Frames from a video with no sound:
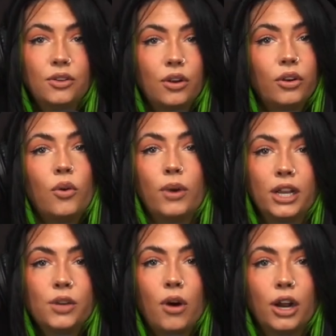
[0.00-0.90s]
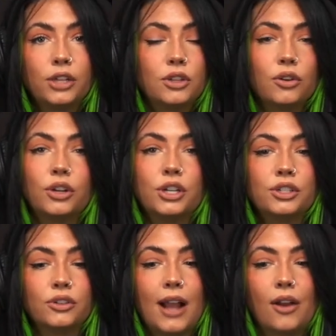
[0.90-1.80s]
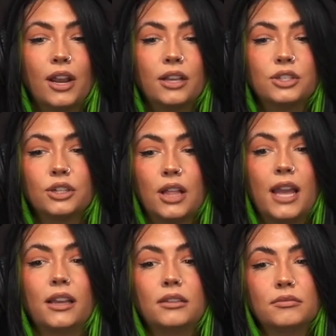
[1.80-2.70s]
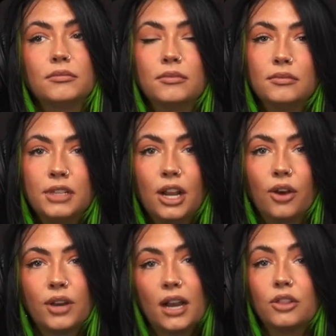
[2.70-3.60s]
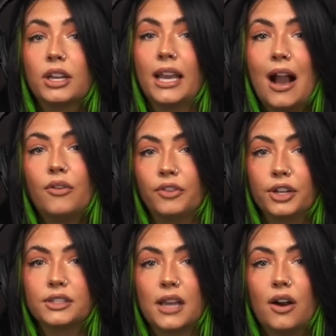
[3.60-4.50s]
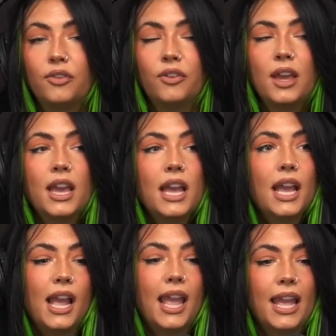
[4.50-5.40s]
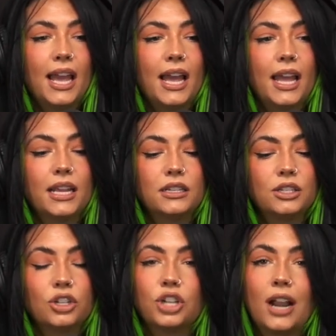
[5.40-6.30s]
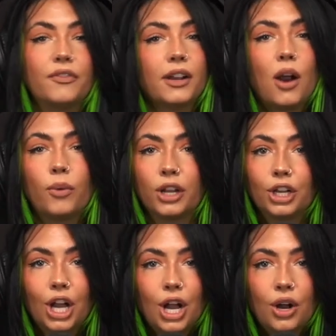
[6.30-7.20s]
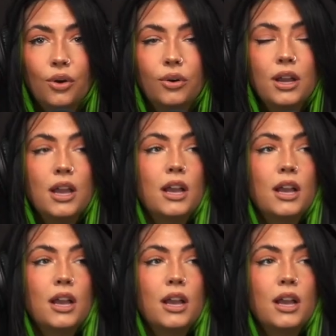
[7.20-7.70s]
You don't know where you are. You don't know your surroundings. You're like, you know, kind of looking out for yourself and you're trying to figure out where to go.